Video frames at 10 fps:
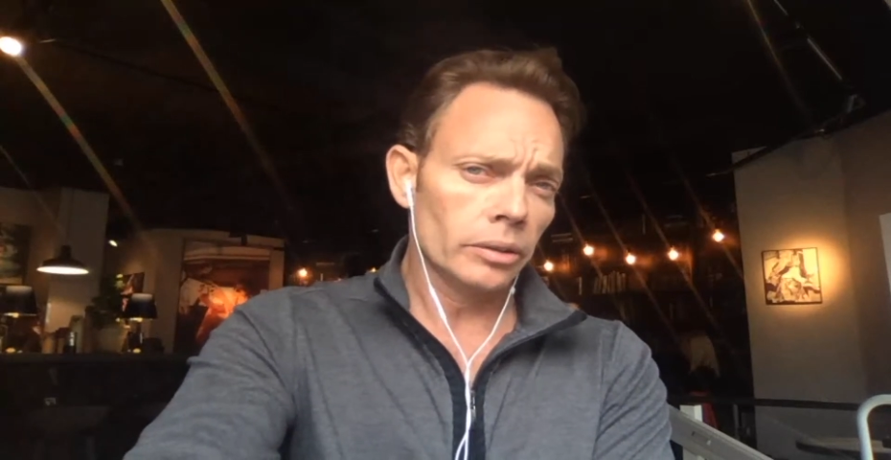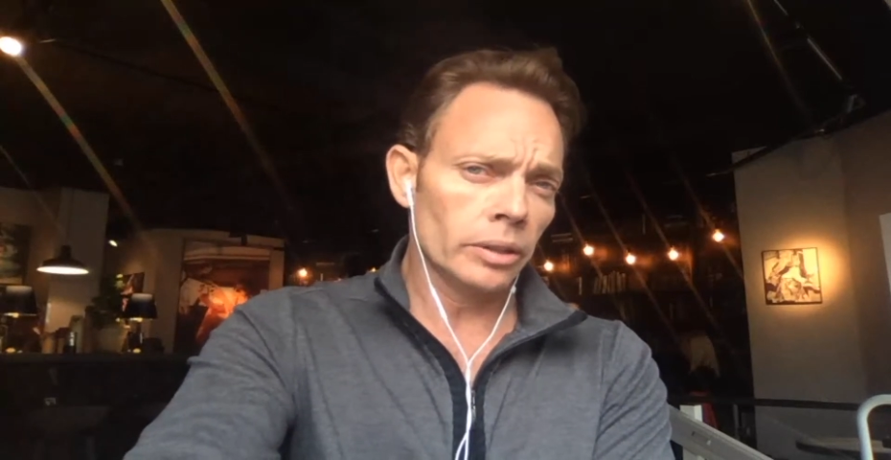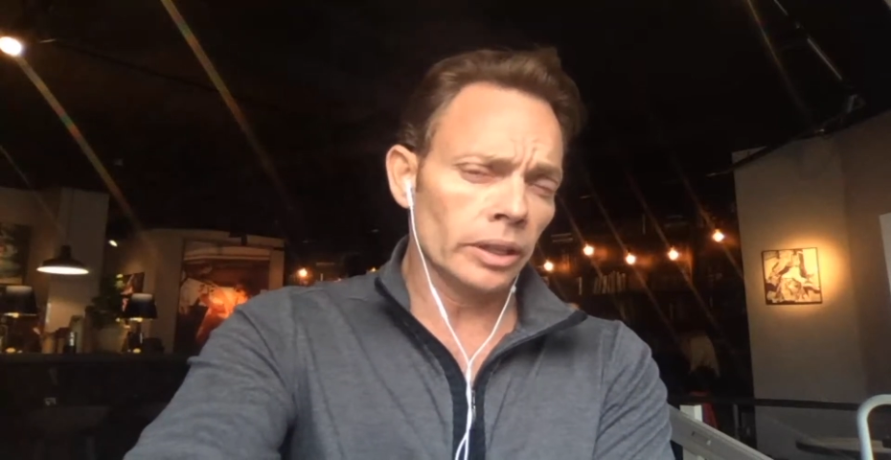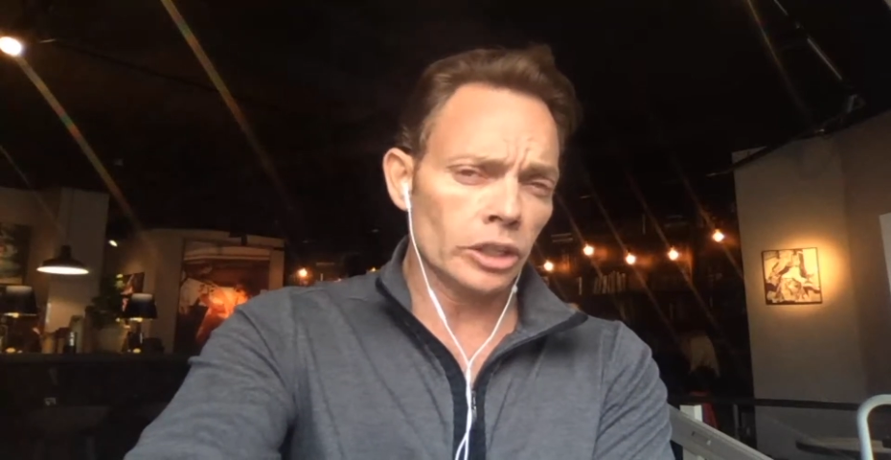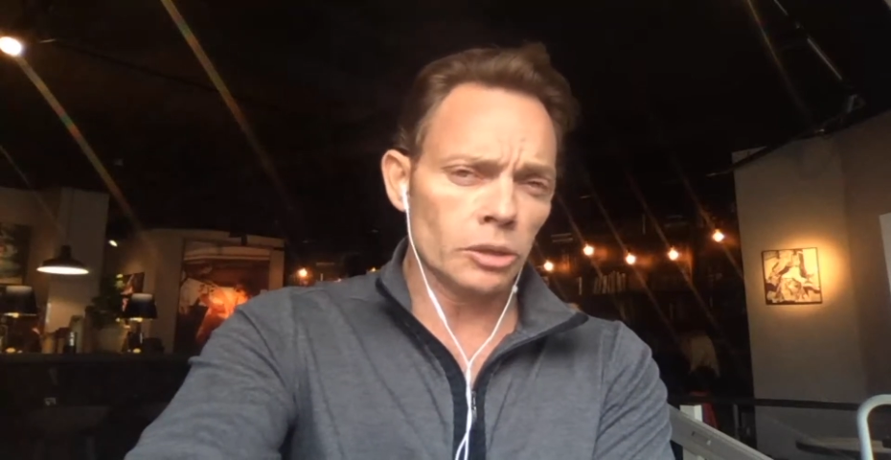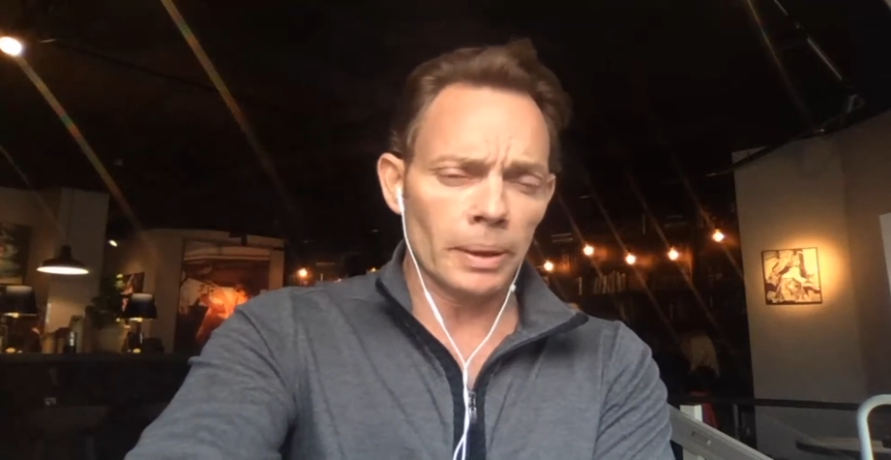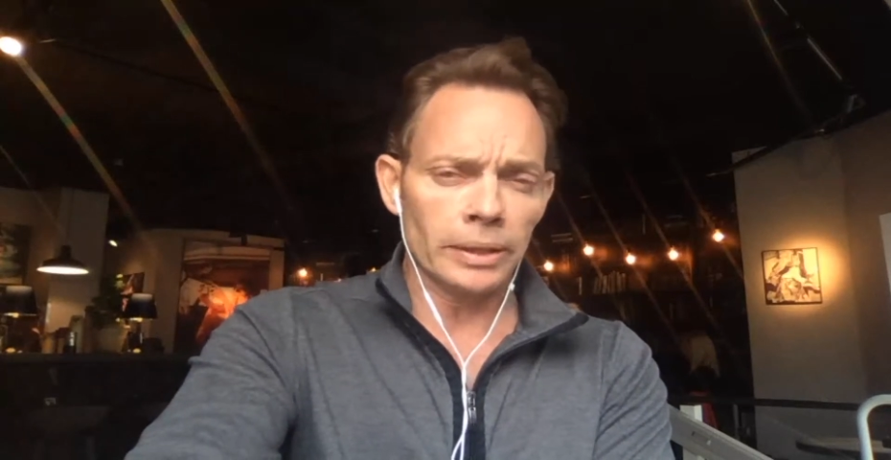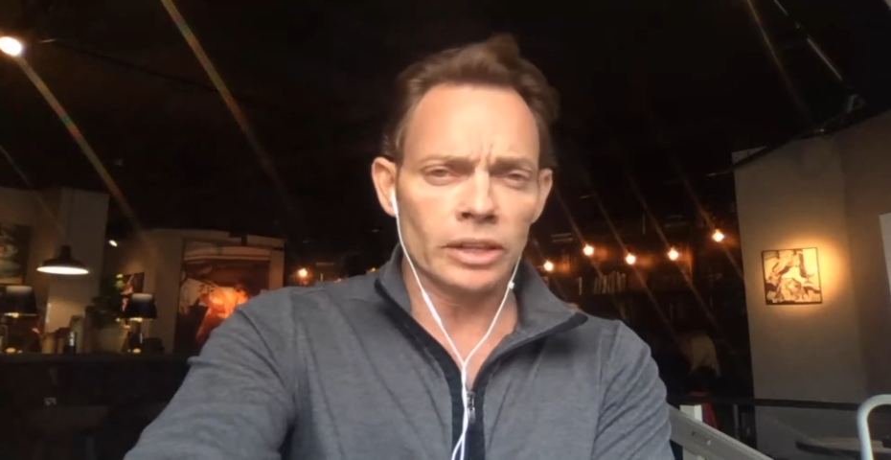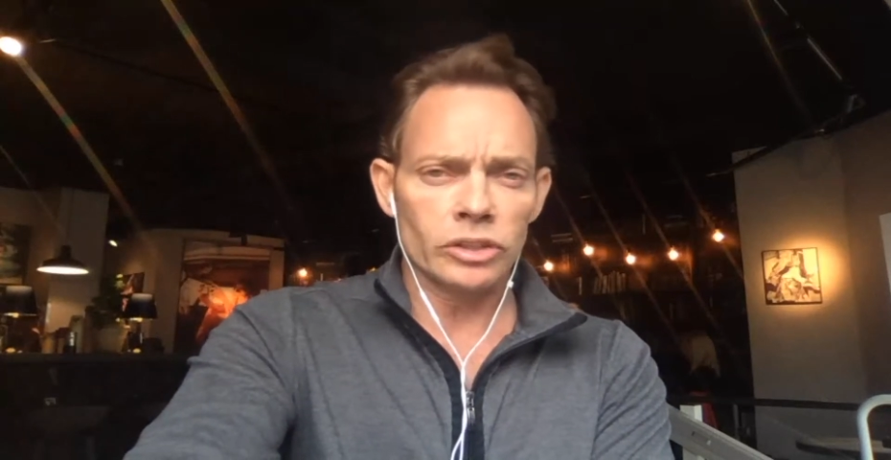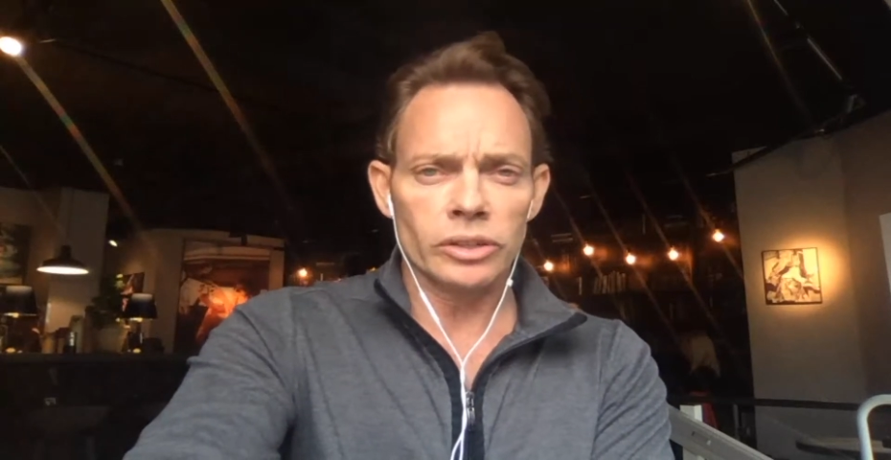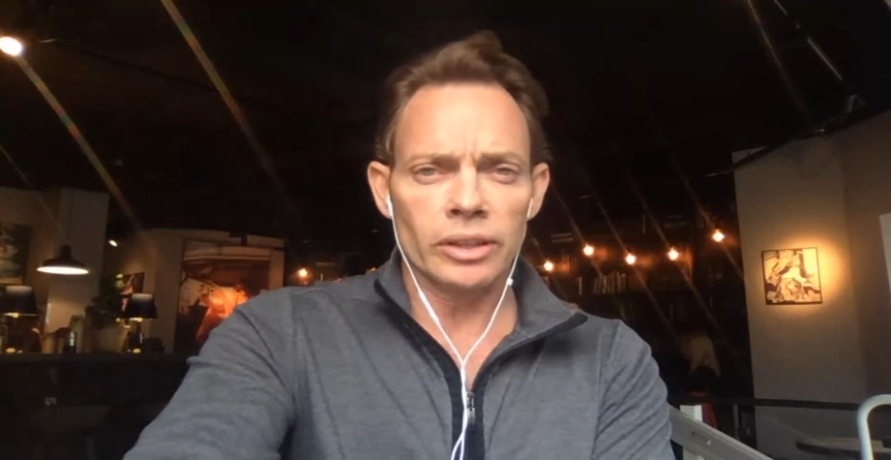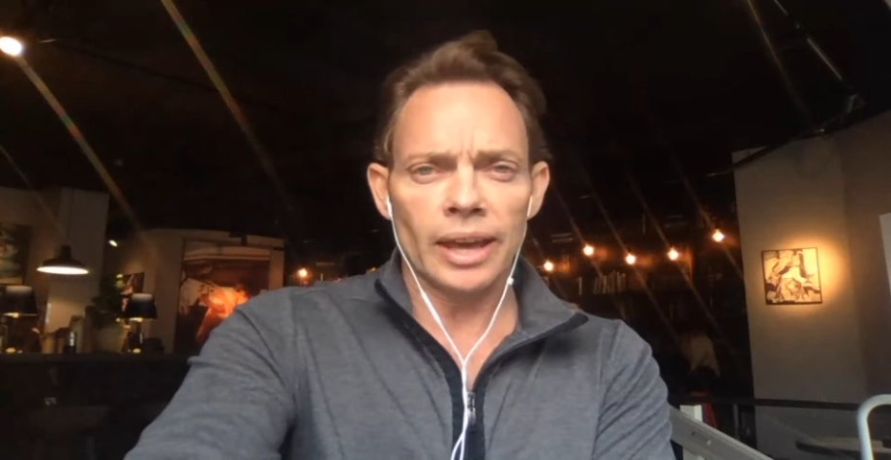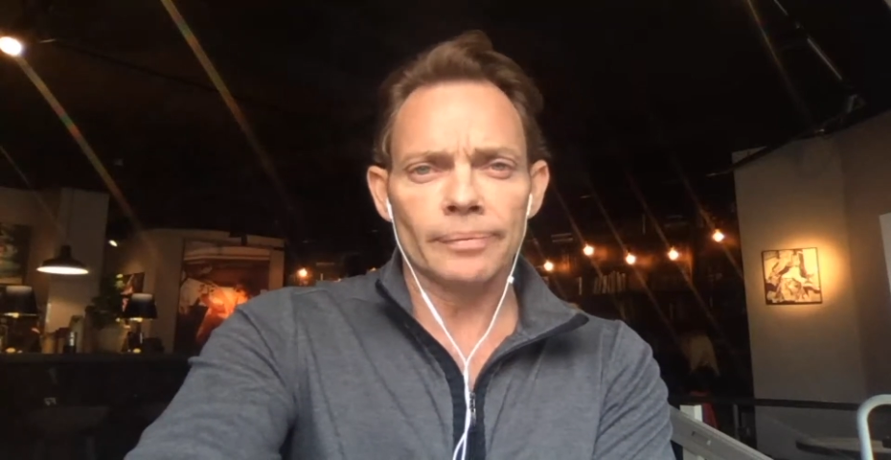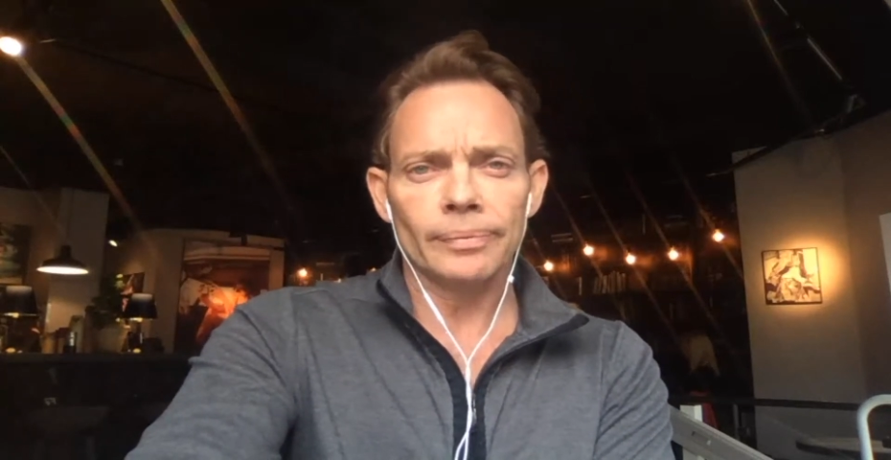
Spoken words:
that I should pay attention to that.